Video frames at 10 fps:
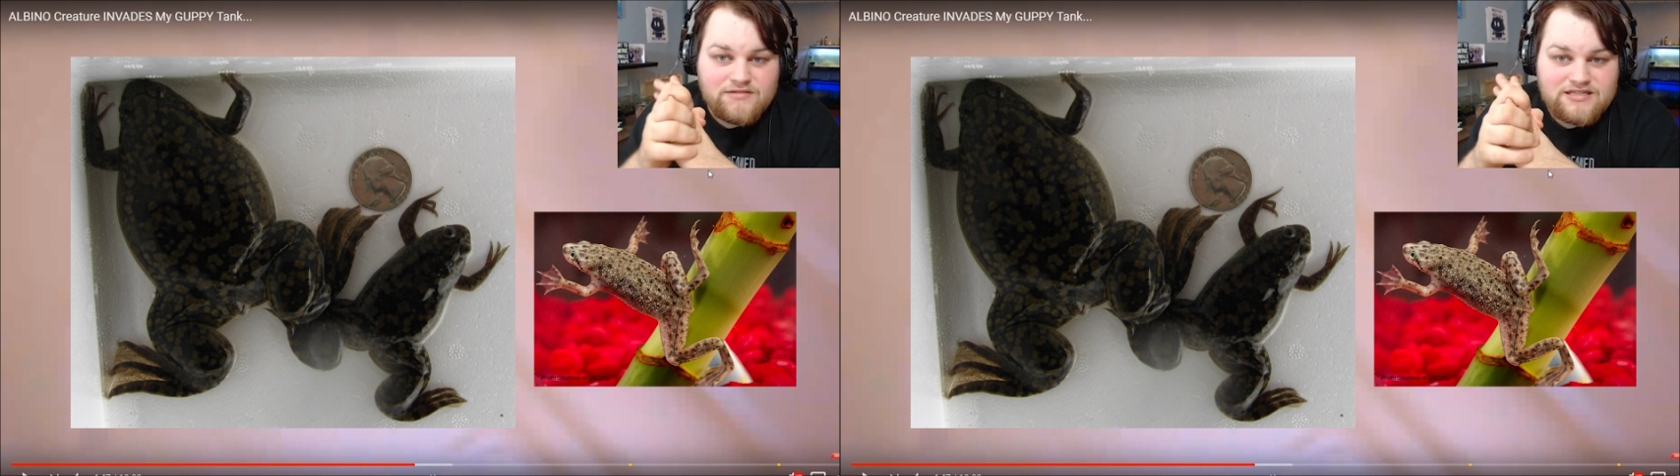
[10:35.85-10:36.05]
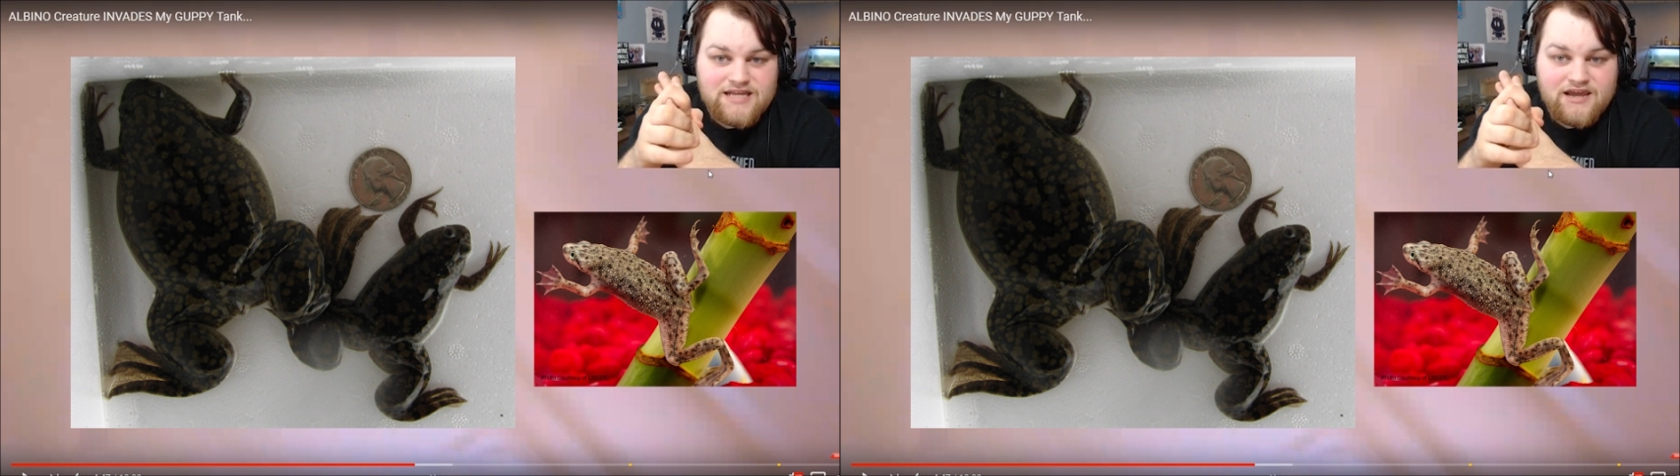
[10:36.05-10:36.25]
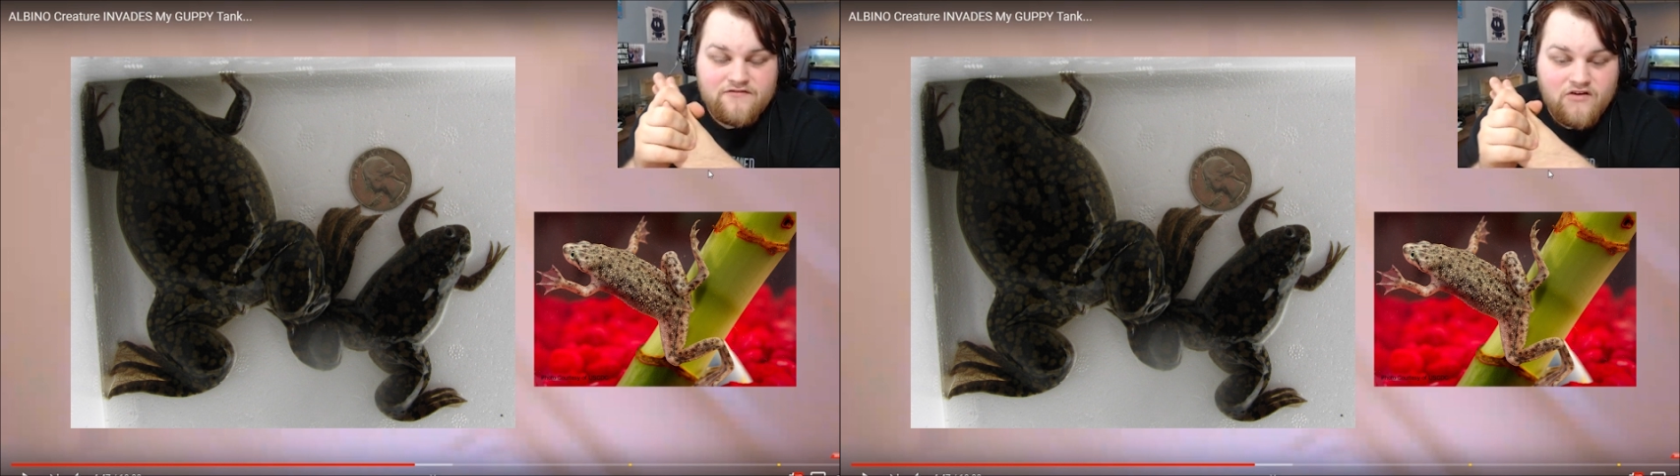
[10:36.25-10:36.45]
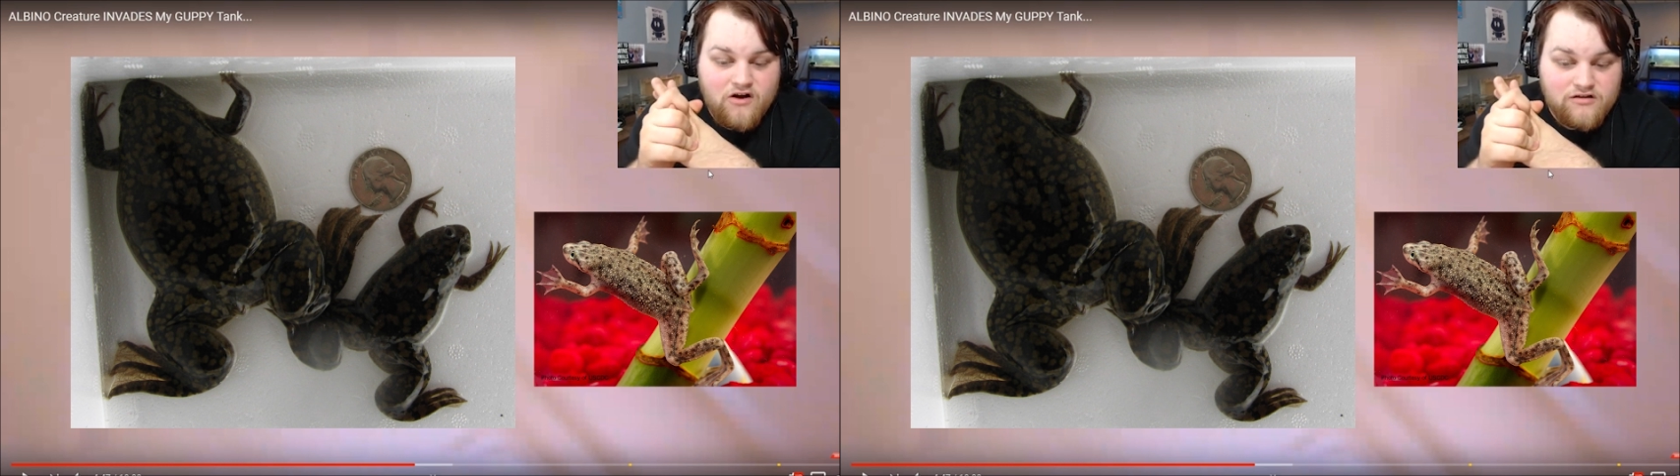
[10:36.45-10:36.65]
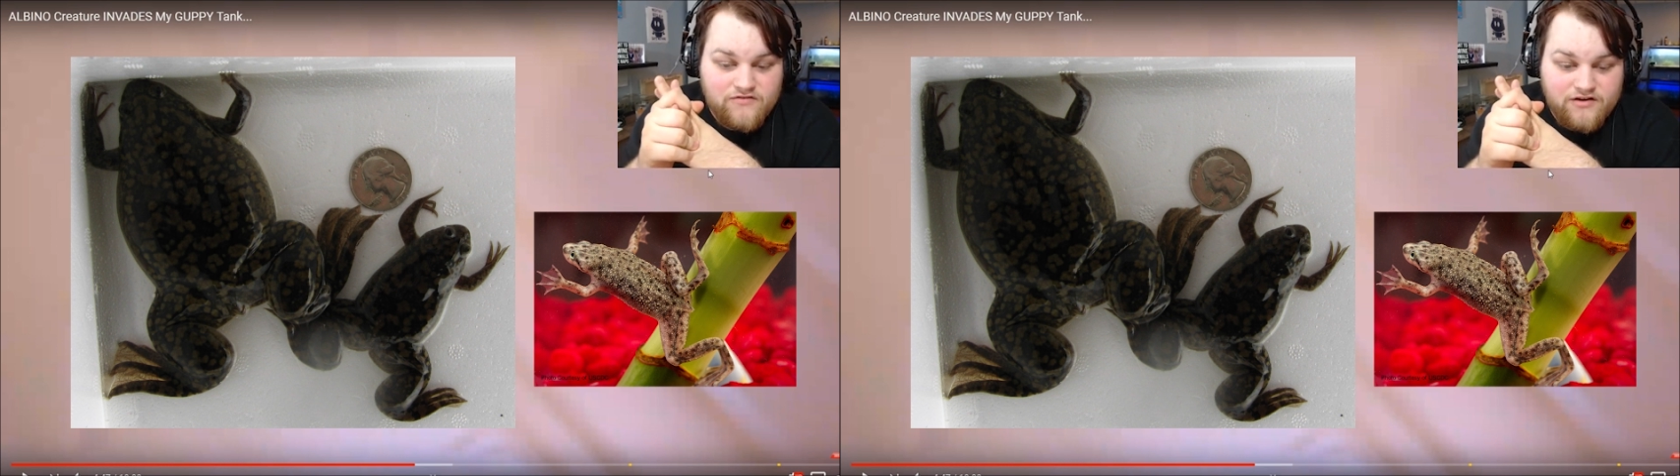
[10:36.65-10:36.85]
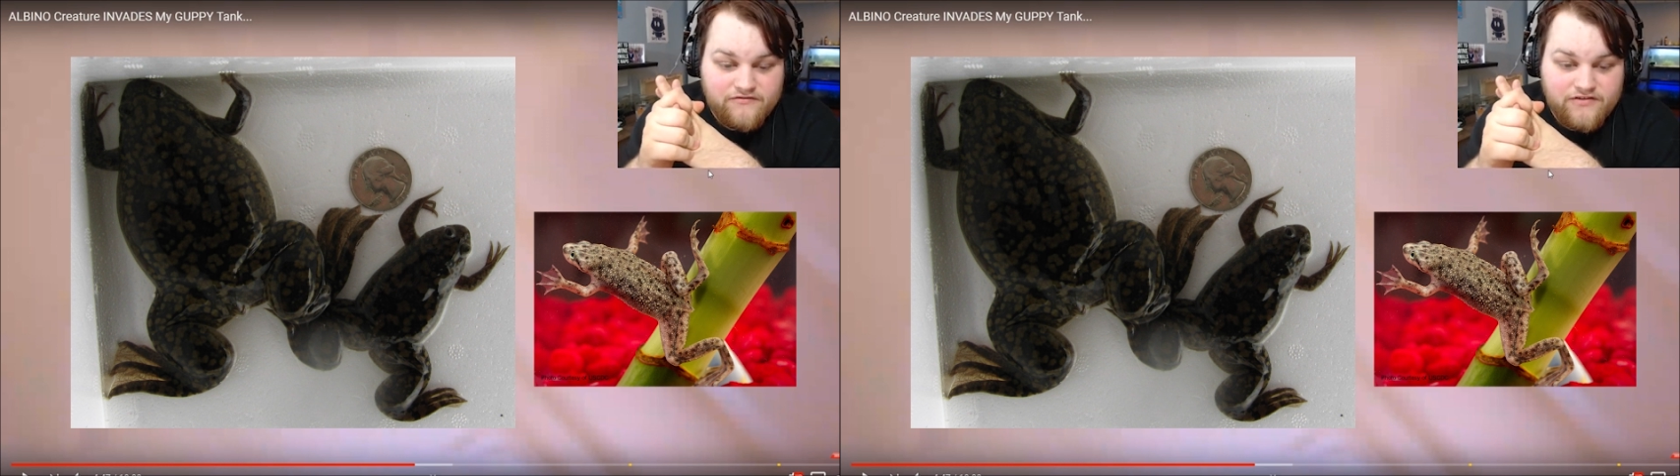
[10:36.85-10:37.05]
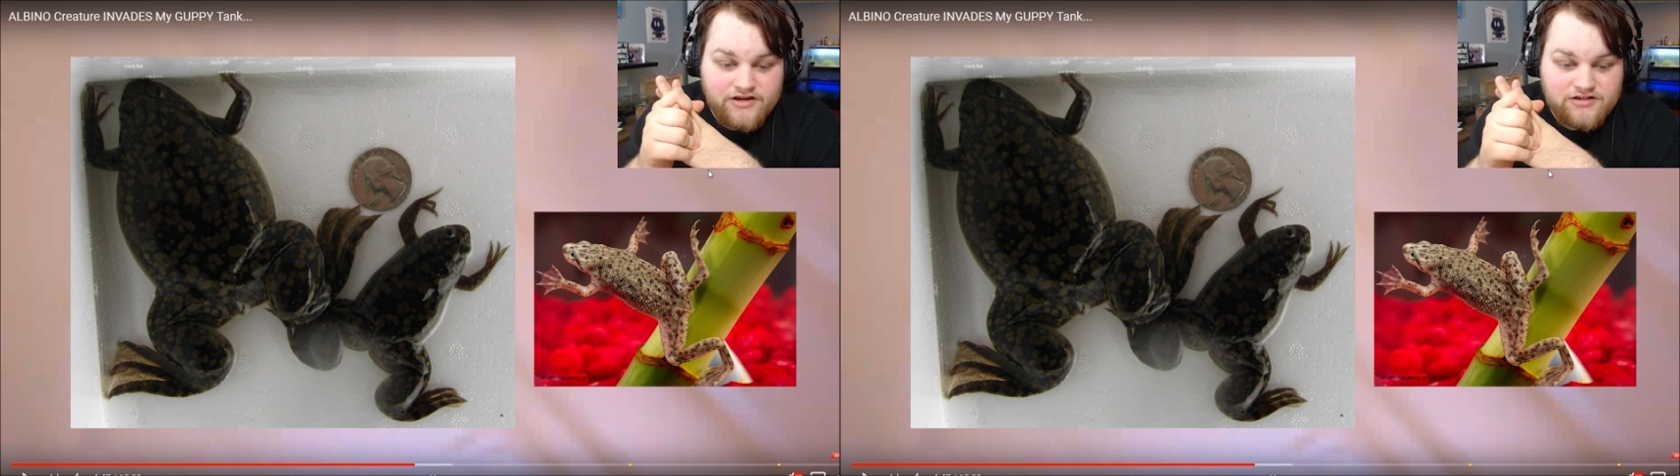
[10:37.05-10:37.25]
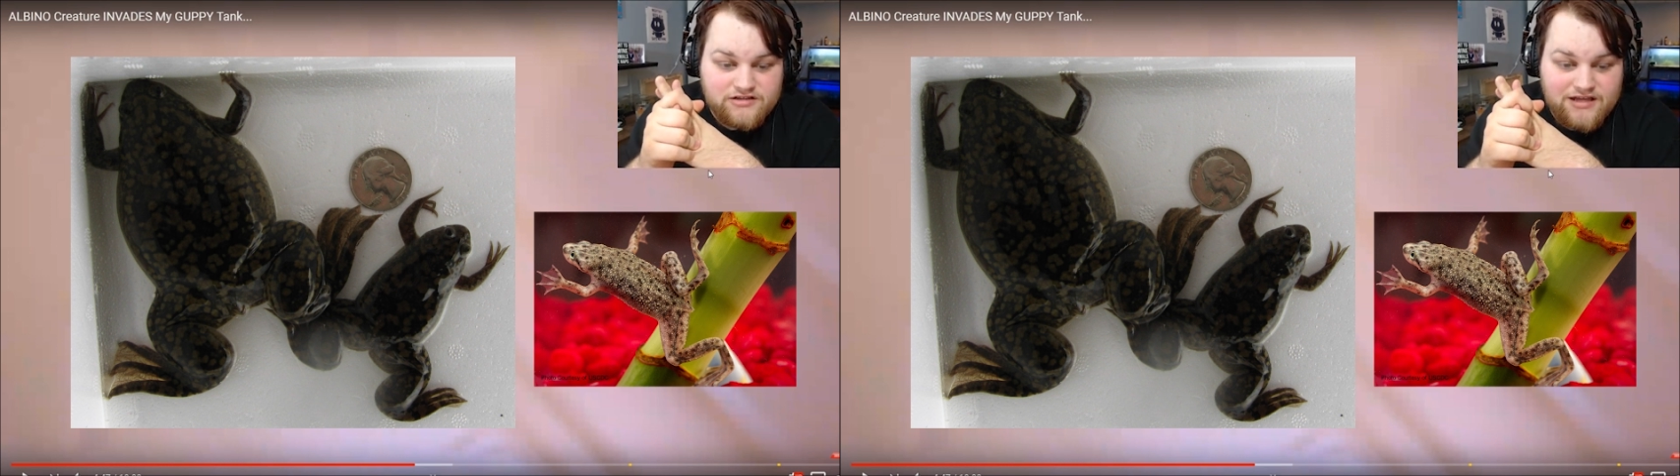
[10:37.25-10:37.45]
mistake for all of their
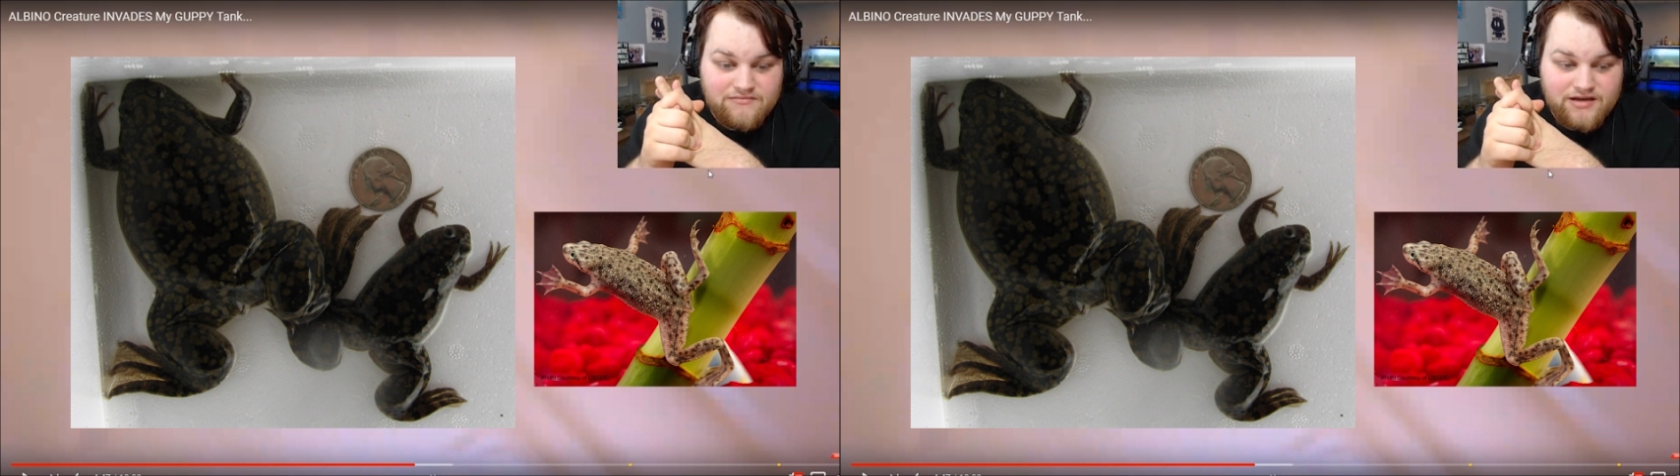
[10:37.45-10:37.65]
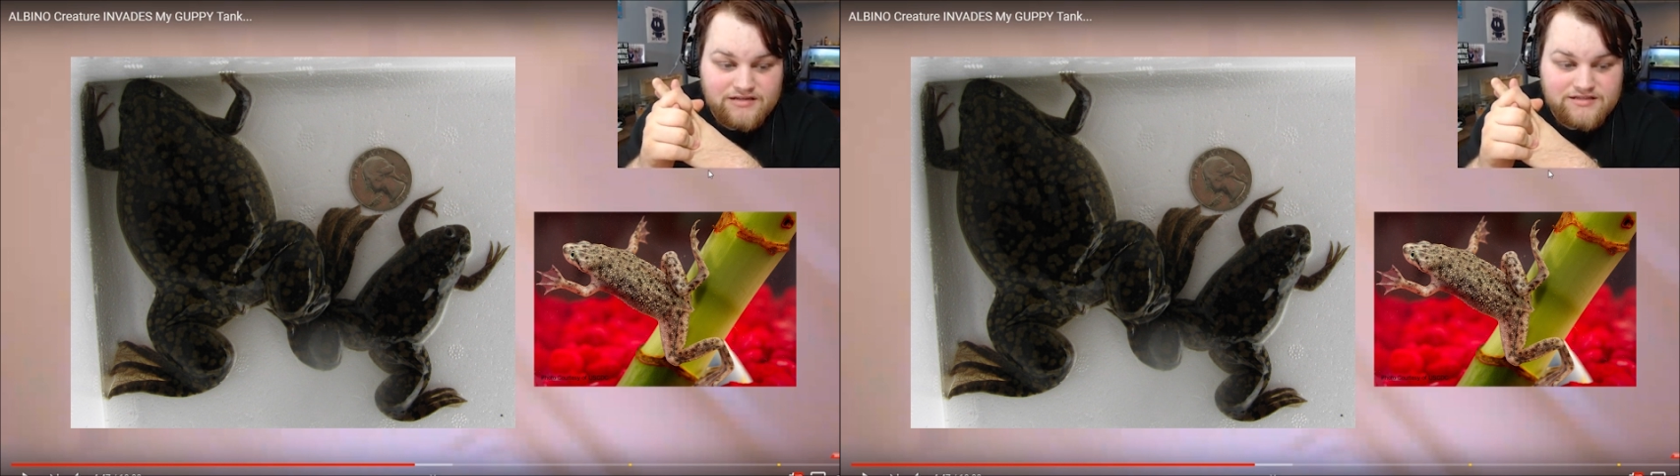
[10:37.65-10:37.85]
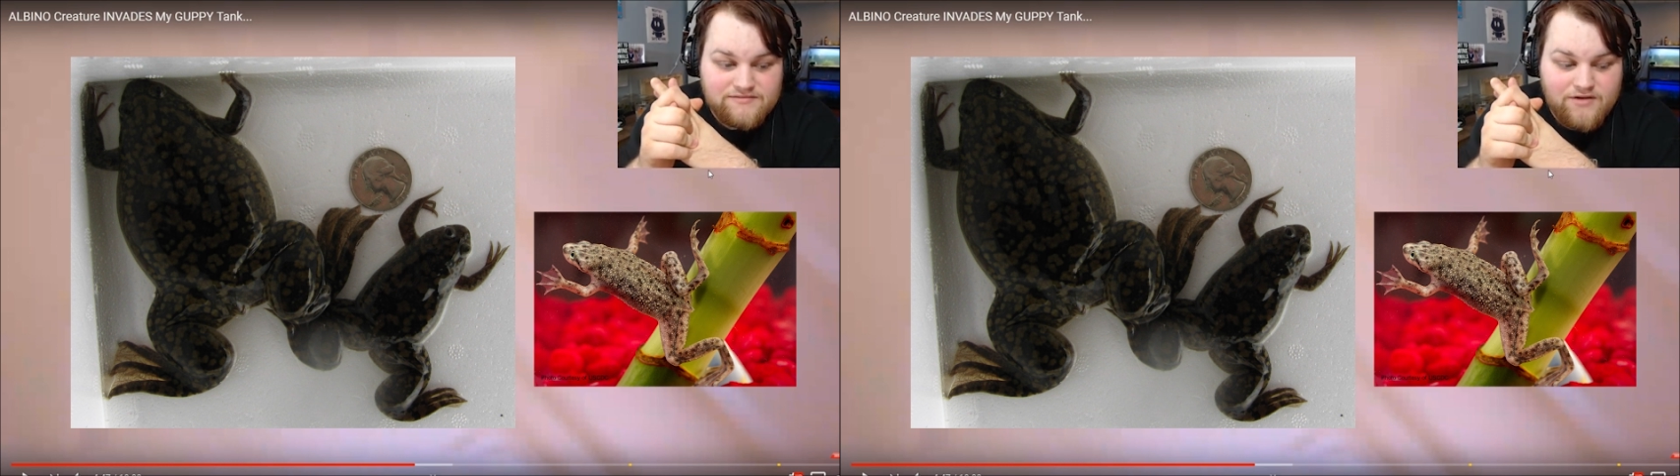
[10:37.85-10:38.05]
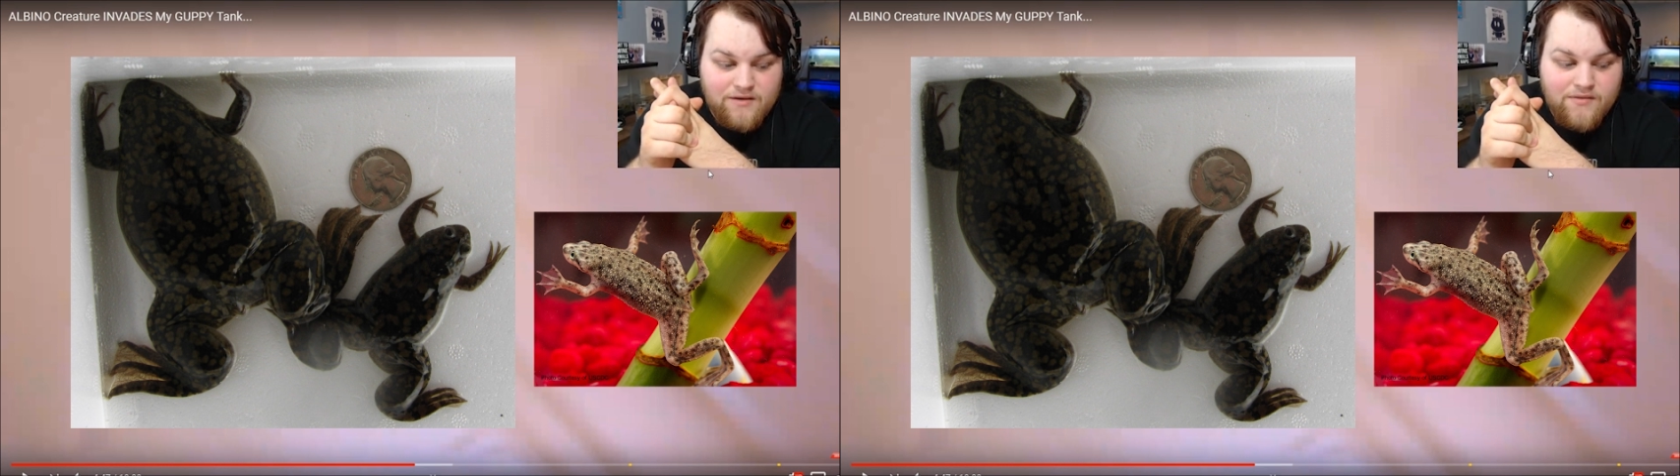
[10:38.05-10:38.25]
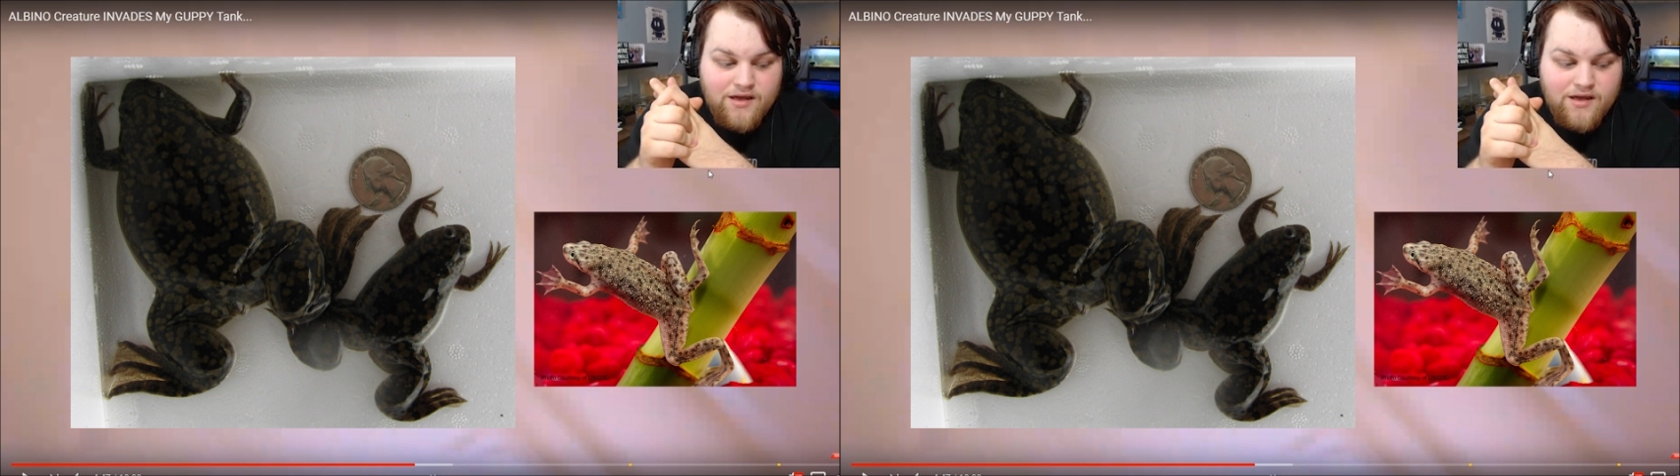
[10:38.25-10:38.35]
fish that they mix them up.